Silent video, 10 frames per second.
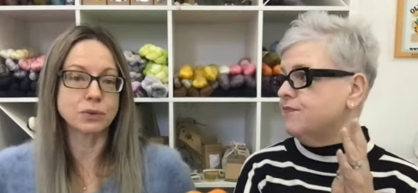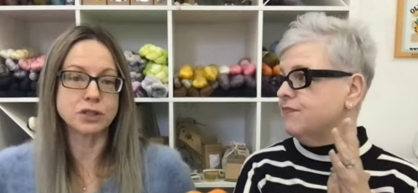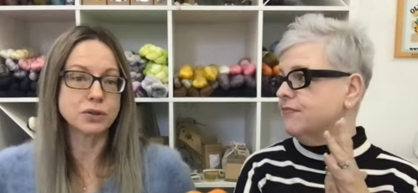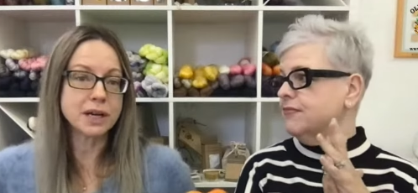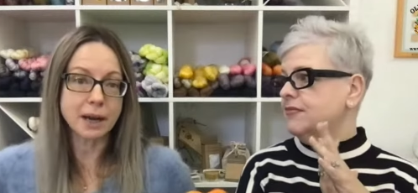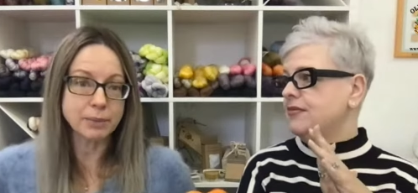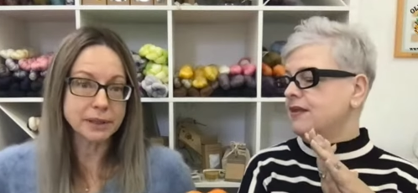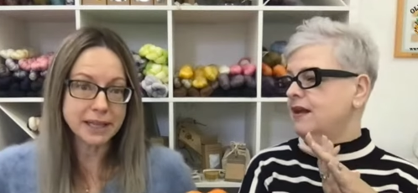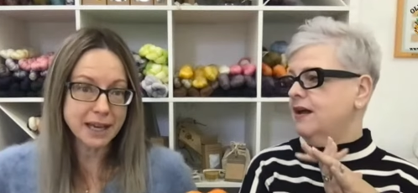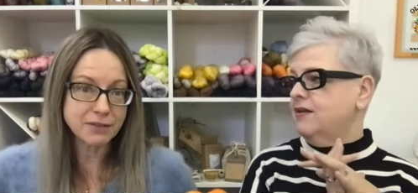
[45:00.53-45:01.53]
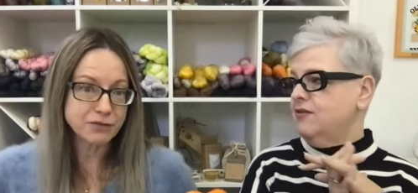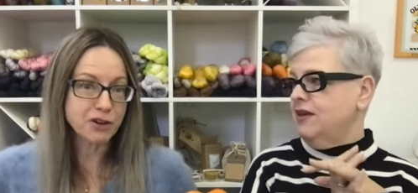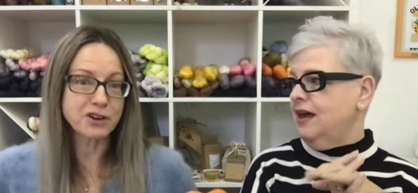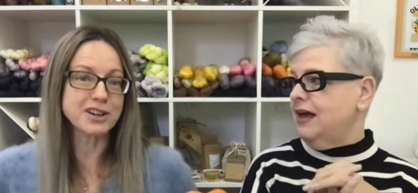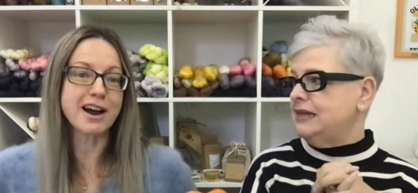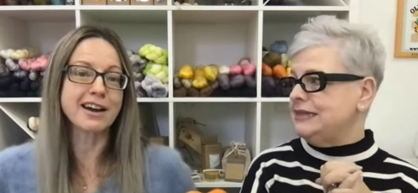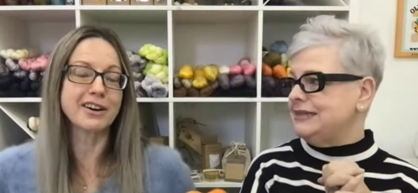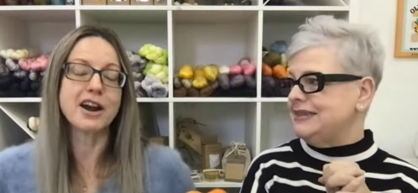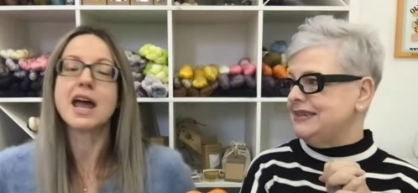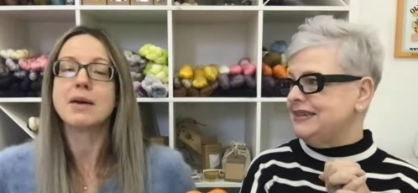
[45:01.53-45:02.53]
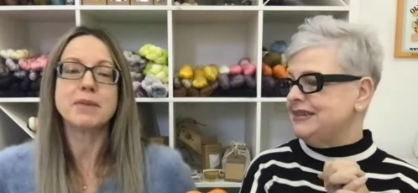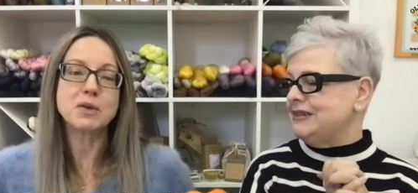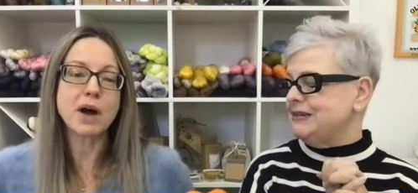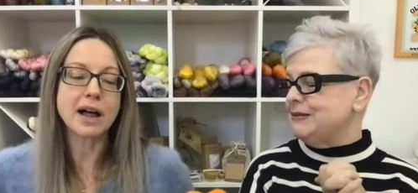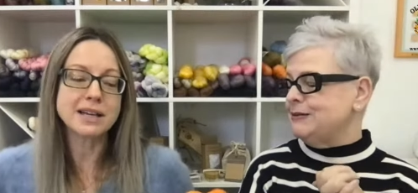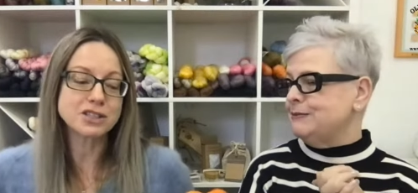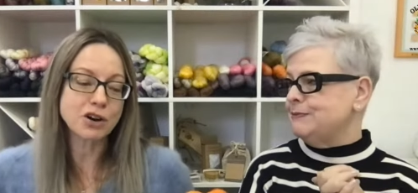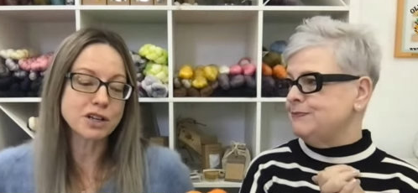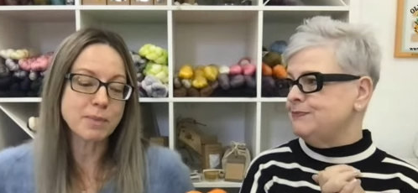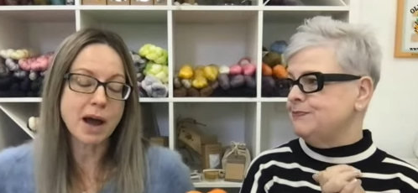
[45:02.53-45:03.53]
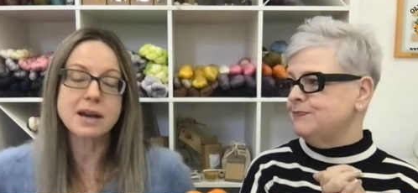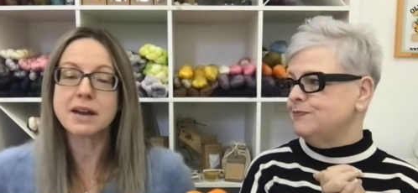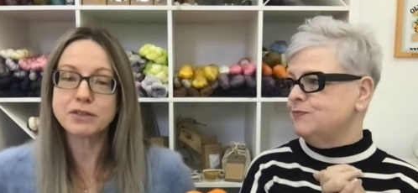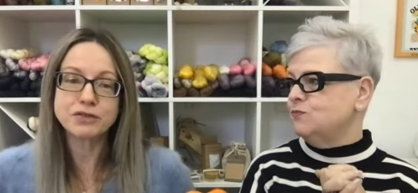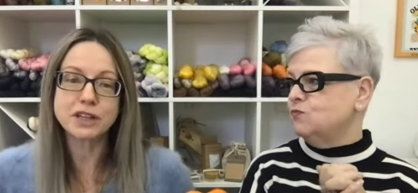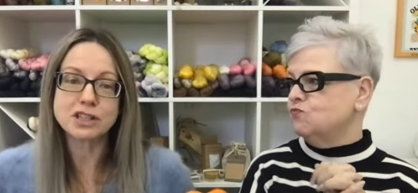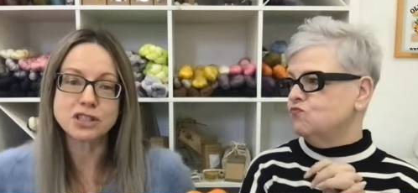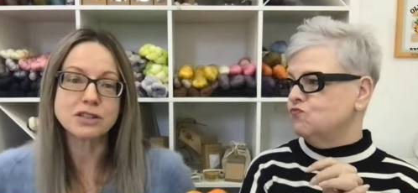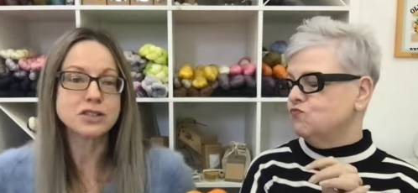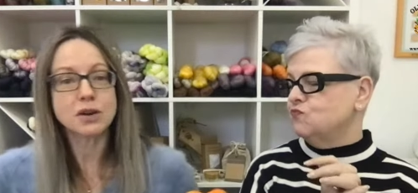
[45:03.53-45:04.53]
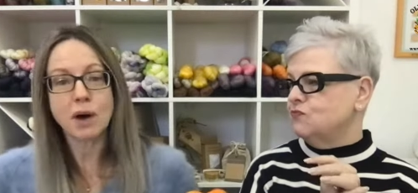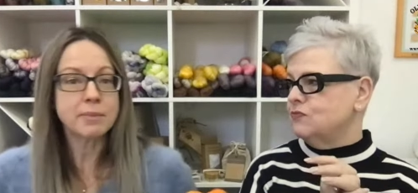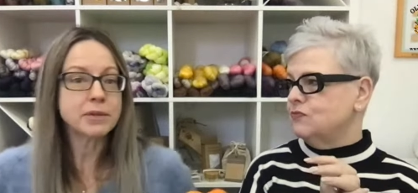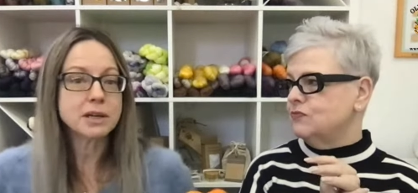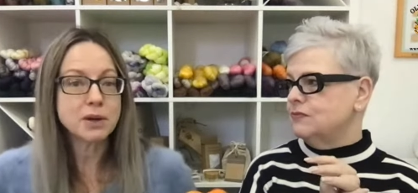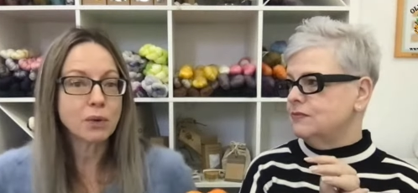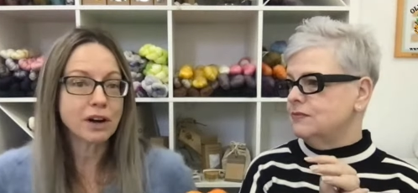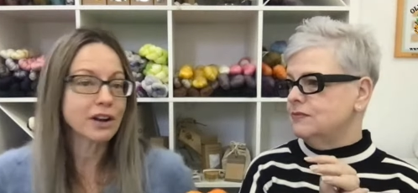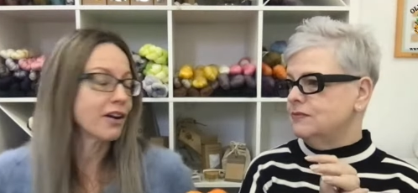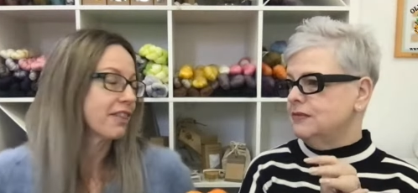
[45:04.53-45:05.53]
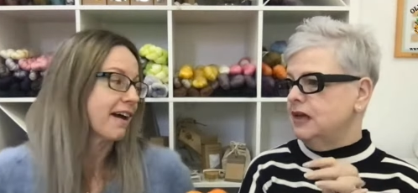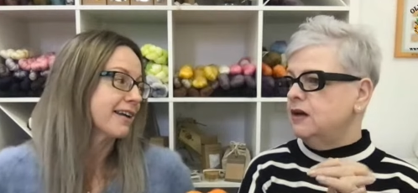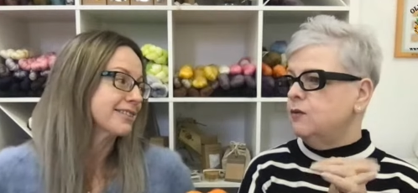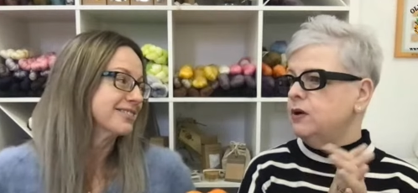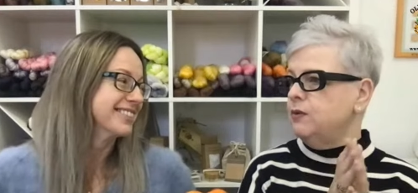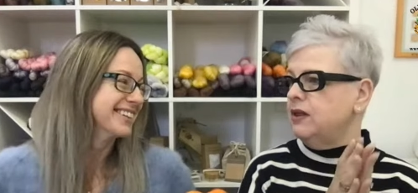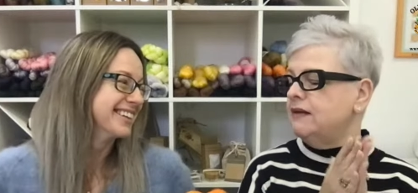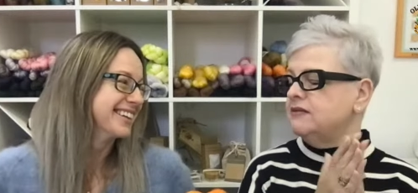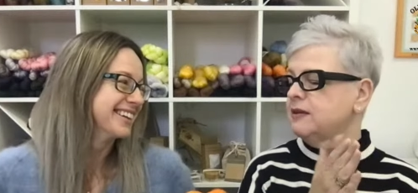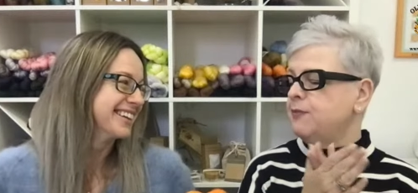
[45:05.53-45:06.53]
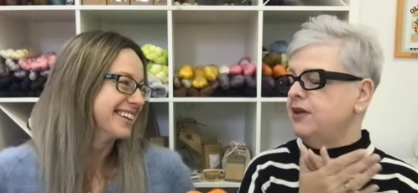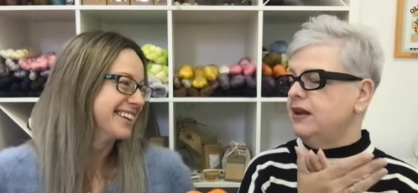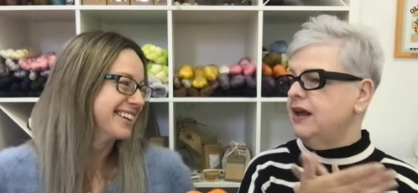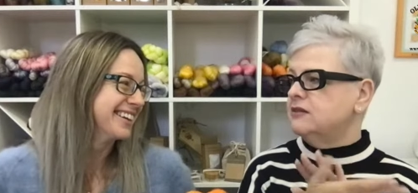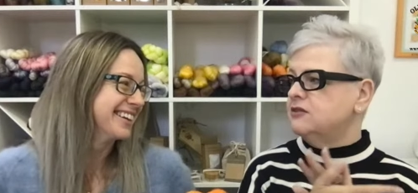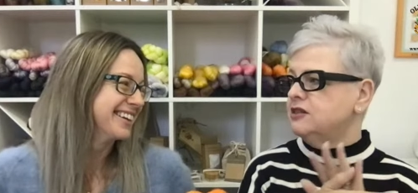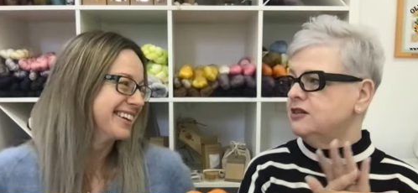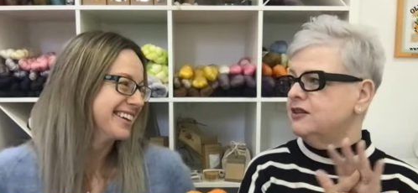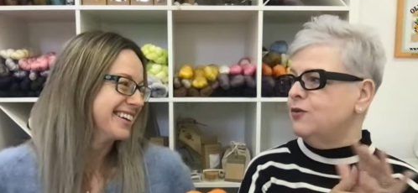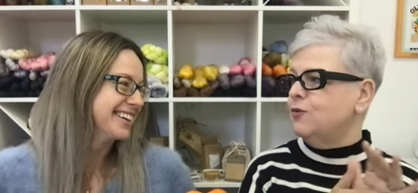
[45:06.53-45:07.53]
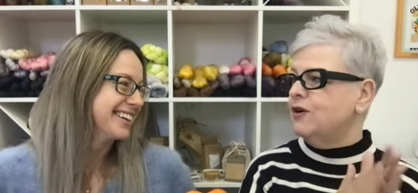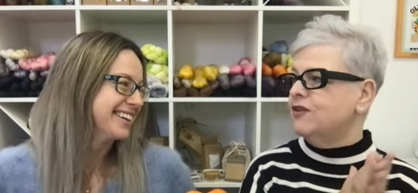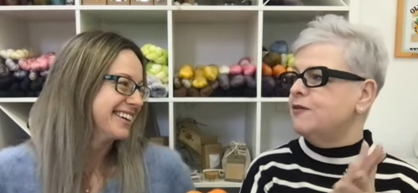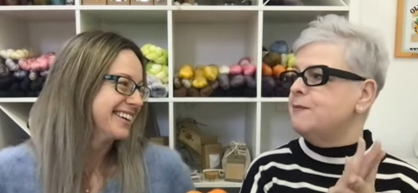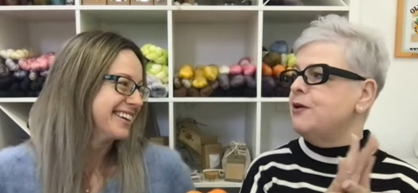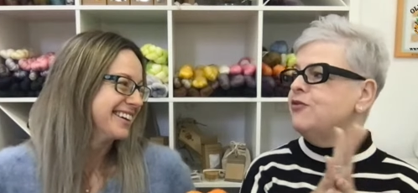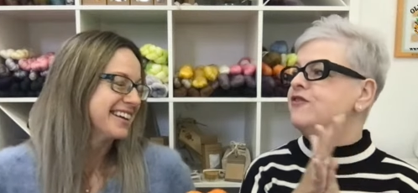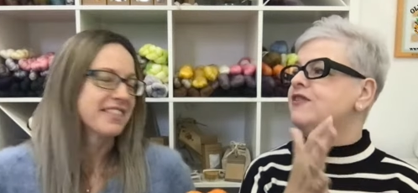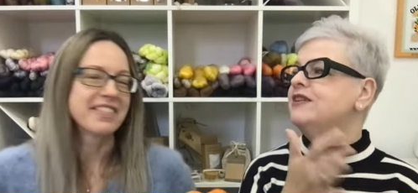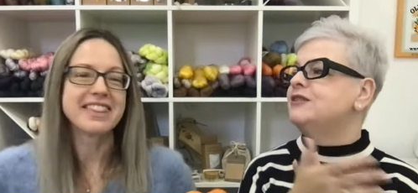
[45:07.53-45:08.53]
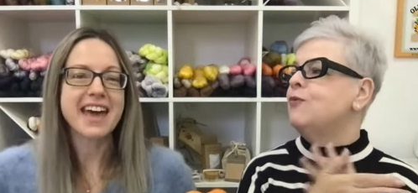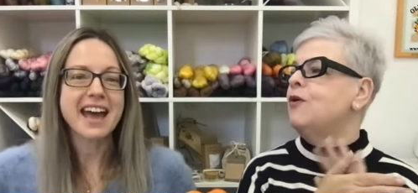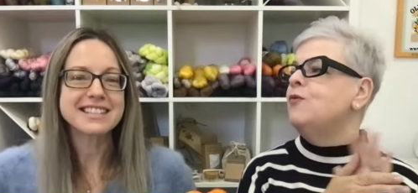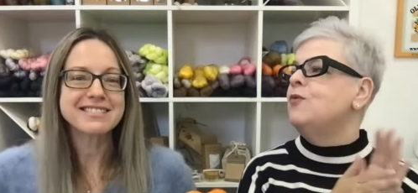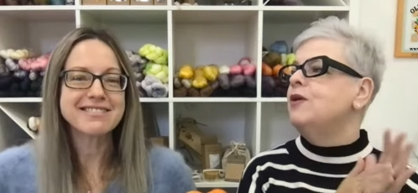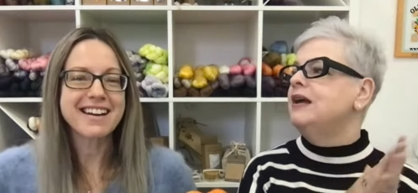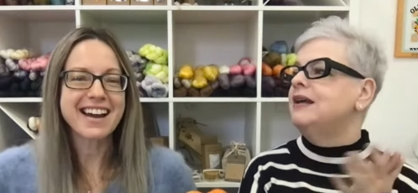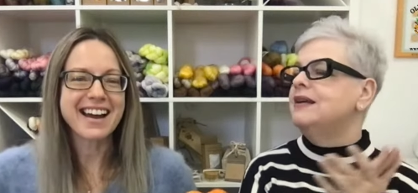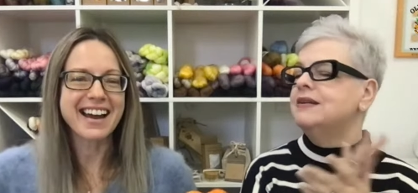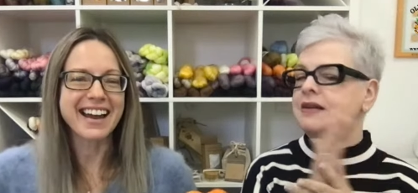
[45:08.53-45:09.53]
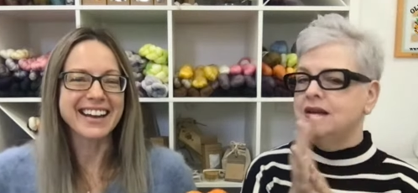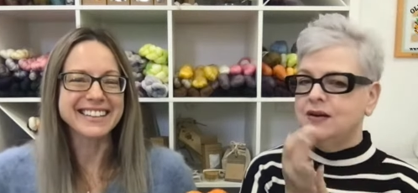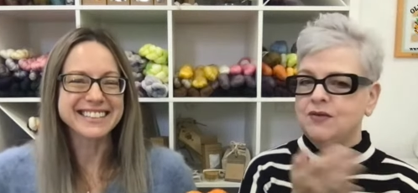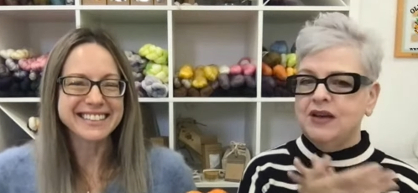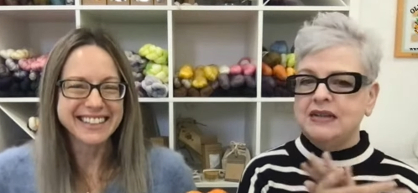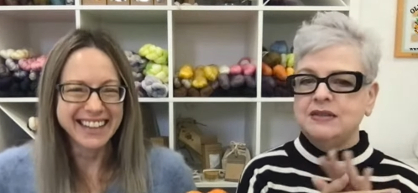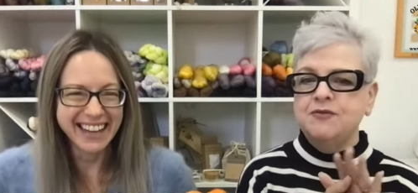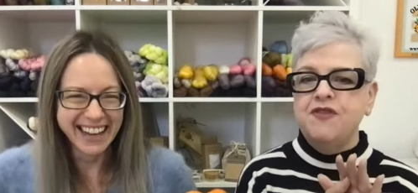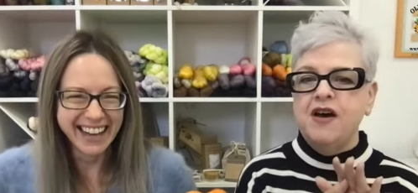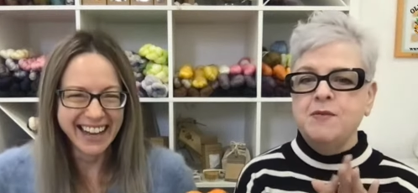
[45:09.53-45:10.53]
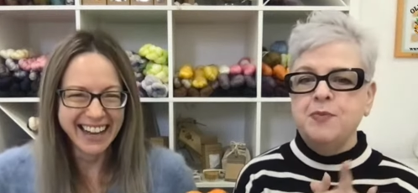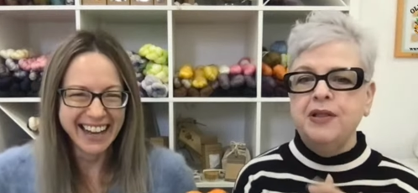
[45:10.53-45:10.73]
Speaker 1: retreat, I believe, for yes. her daughter. Meanwhile, I started mine, never finished it, so I'm going to
Speaker 2: be working on that. We will have something next year that'll work for both of us. That's won't we? right. We've got some fun